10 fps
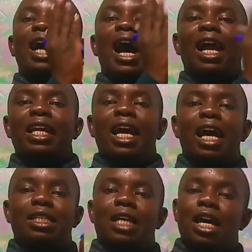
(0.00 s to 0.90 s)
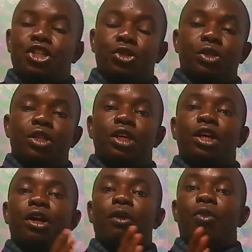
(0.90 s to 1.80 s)
earlier assertion
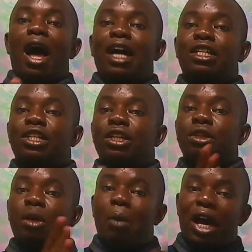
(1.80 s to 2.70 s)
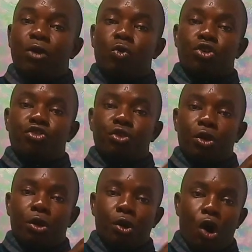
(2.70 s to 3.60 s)
that the man was
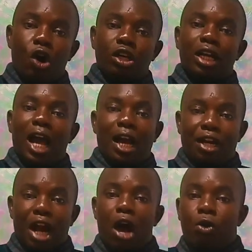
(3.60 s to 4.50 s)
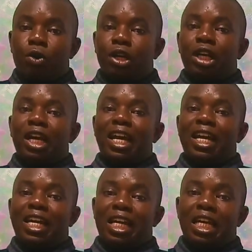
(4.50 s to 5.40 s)
wrong and now
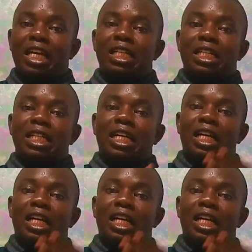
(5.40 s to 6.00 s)
he is